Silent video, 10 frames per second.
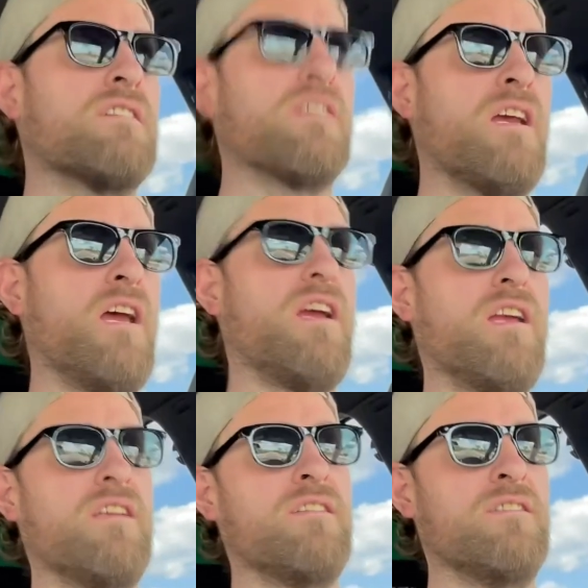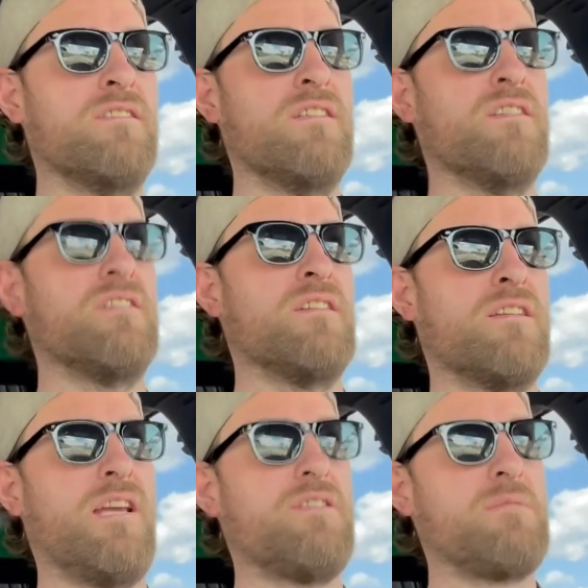Okay,
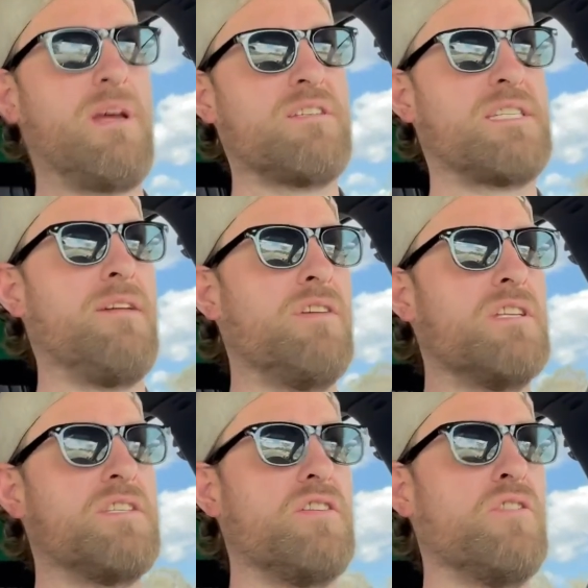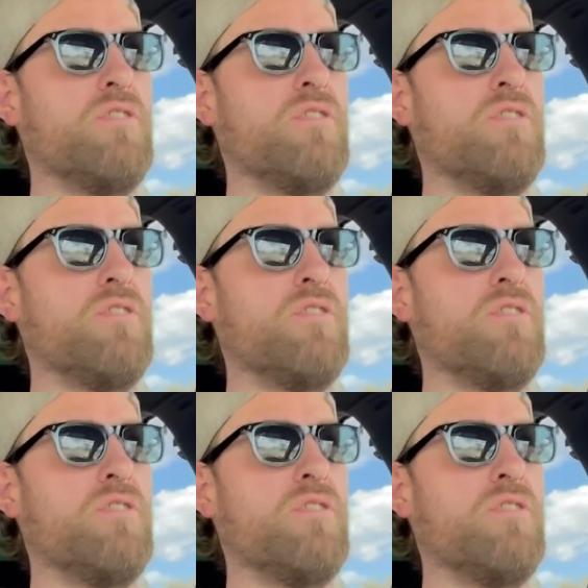that's about 72,